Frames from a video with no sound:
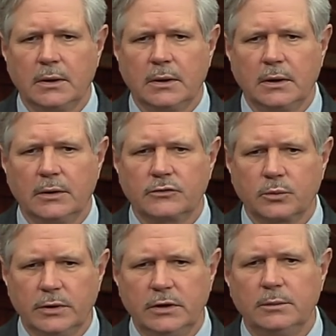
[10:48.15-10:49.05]
And so
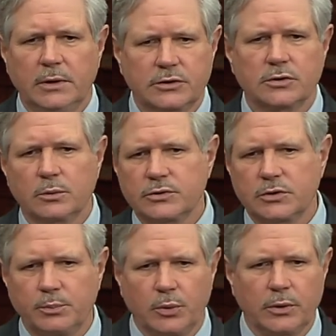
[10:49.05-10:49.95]
we need to make sure we're
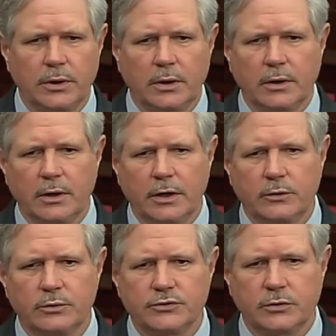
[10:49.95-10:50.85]
supporting our Guard
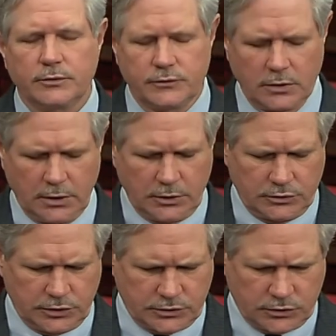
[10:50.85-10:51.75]
and Reserves
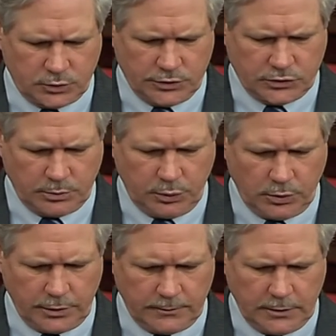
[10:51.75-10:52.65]
just as we
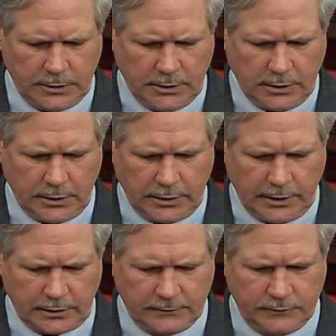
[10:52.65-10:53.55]
support our
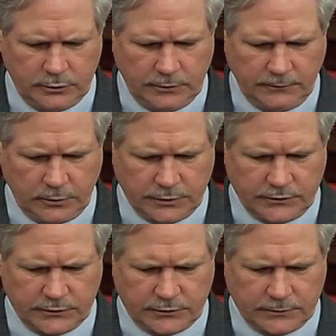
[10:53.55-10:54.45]
active duty
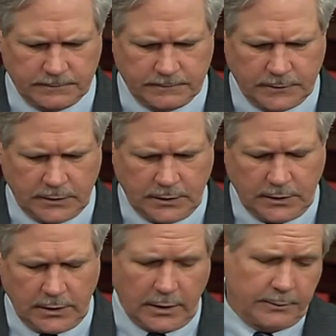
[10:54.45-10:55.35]
forces.
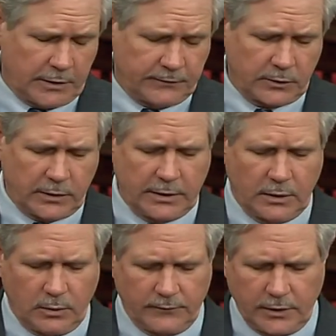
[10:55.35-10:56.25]
Matter of fact, right now
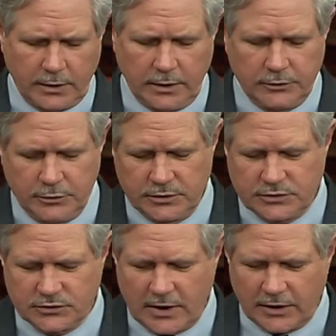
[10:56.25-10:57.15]
one of our Guard
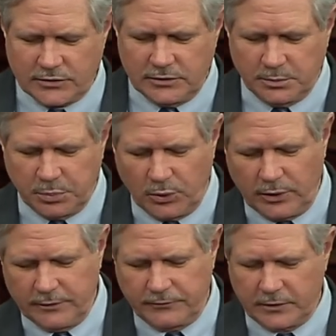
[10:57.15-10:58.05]
units is actually
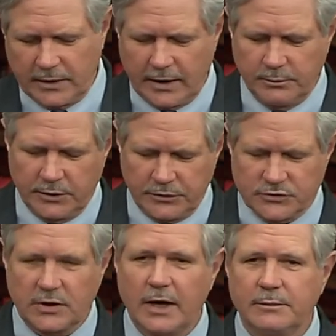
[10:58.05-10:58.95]
deployed for a 9-month
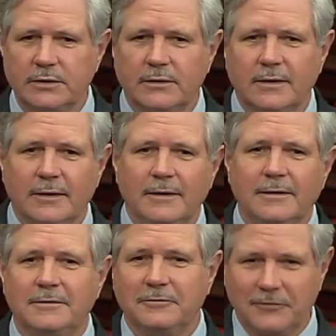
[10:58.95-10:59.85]
assignment
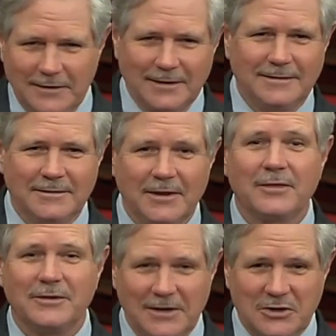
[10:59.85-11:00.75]
defending
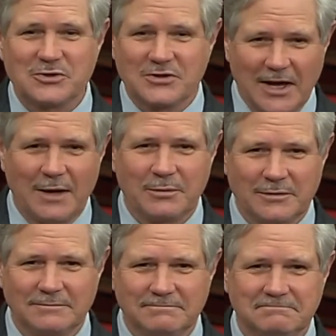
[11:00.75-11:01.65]
the nation's capital.
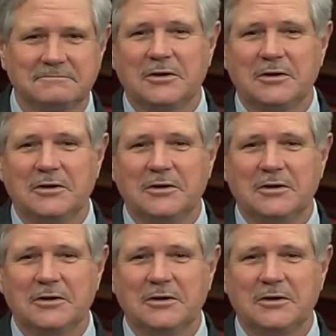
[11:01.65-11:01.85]
They're